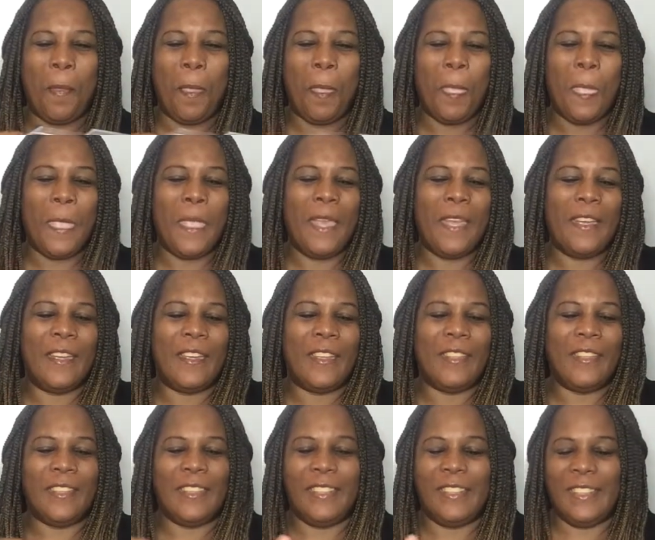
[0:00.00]
Oh,
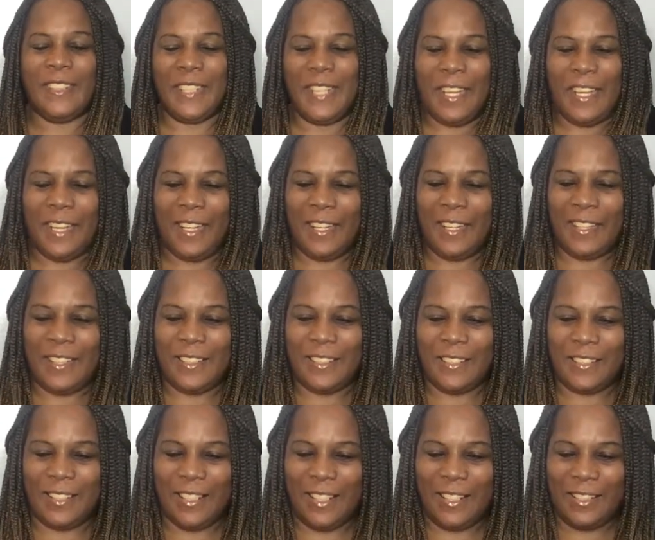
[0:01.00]

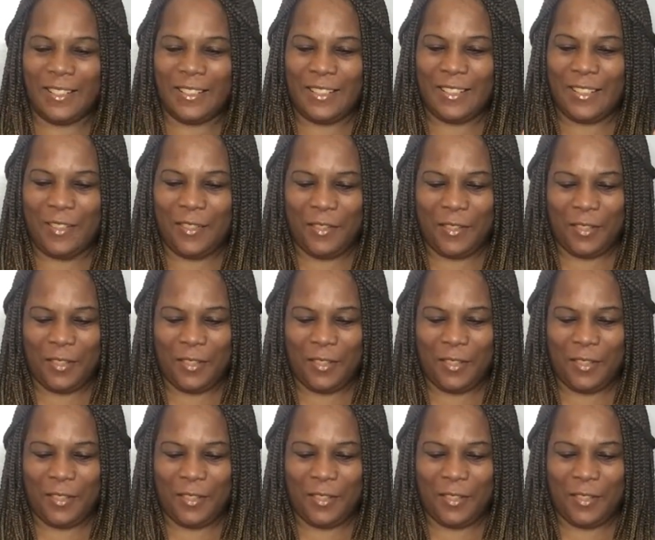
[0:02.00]
Yes, that is so